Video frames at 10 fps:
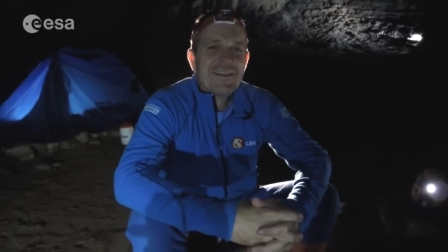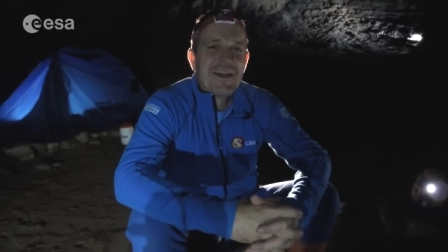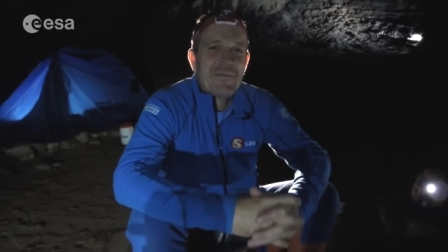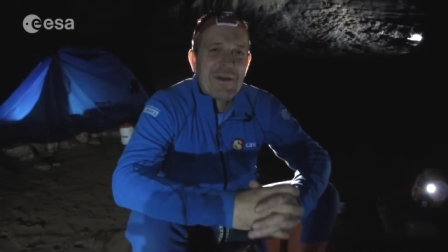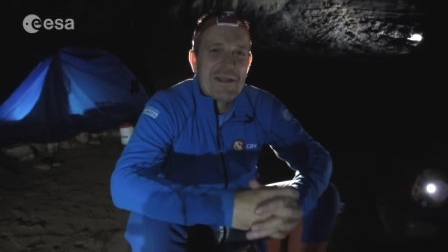
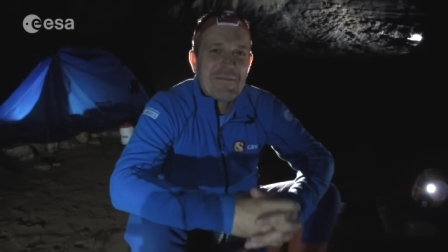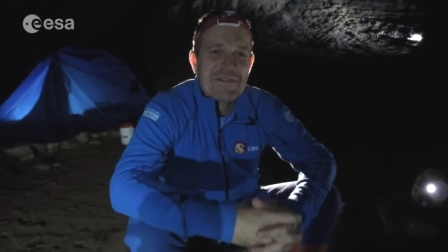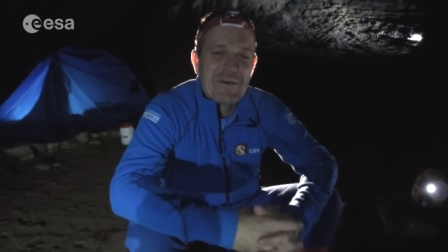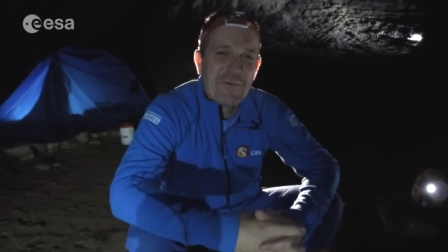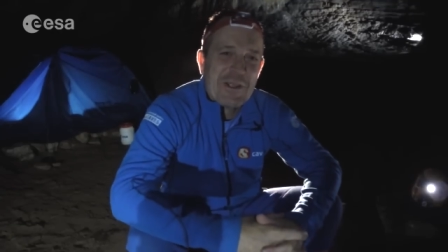Hi, my name
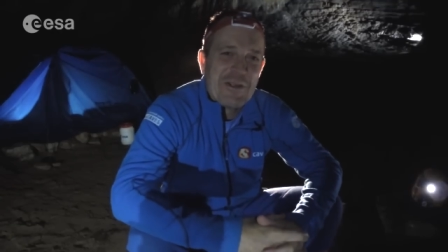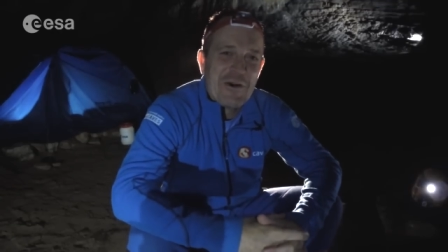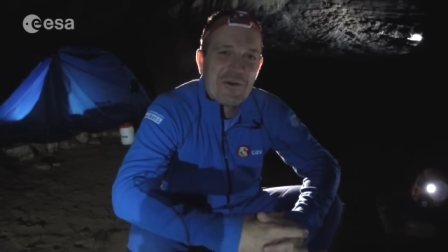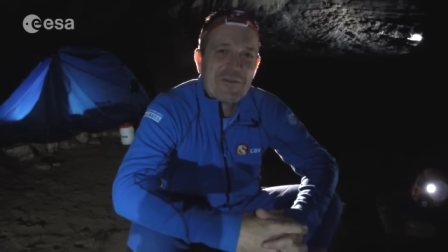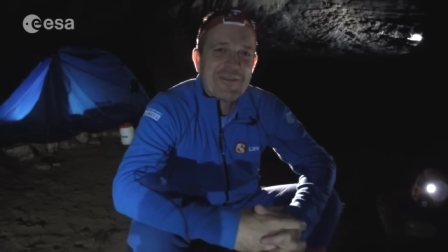is uh, Ricky
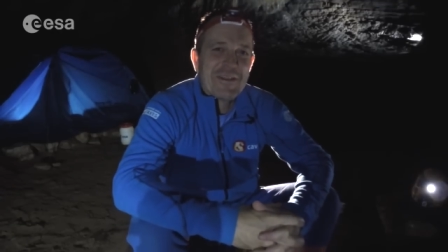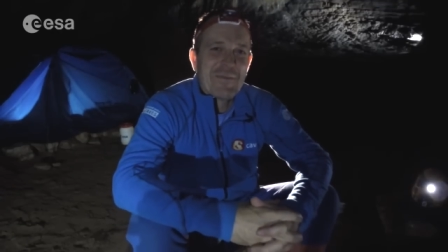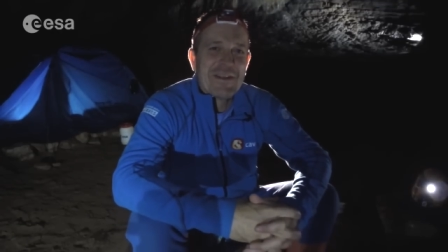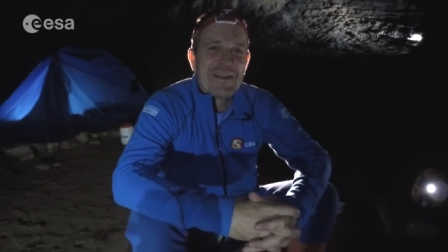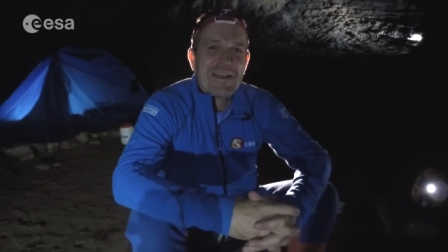Arnold.
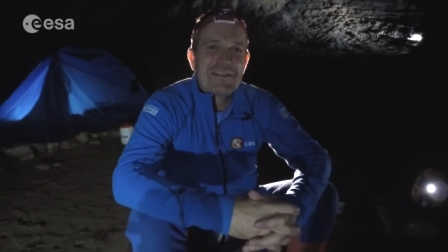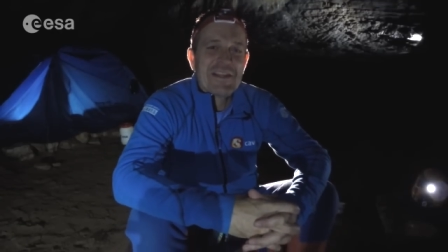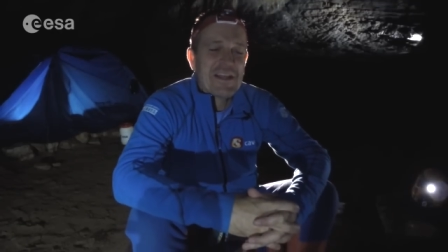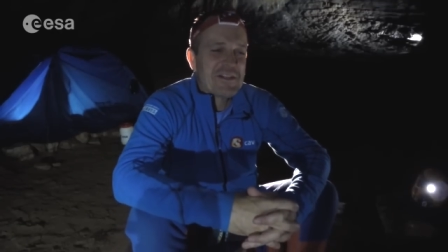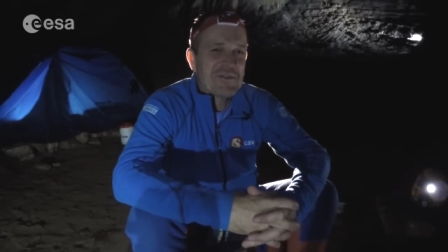I'm a NASA
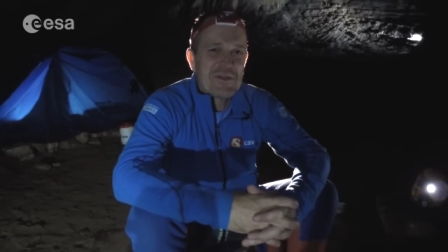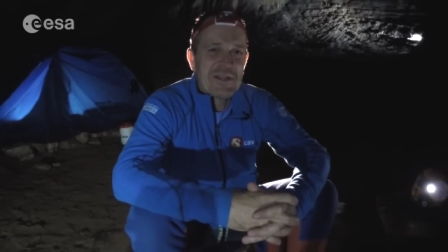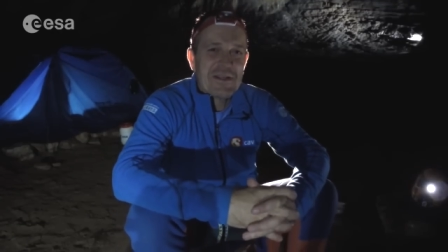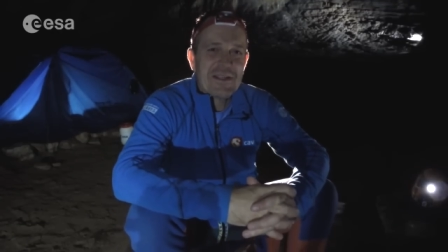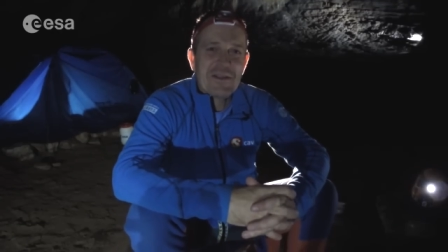
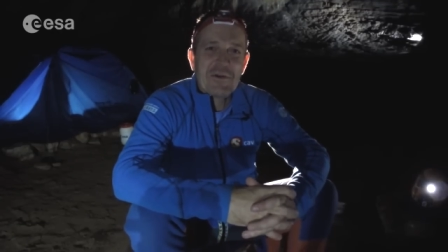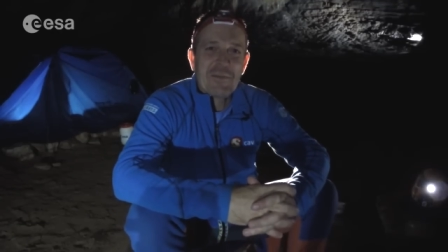astronaut here,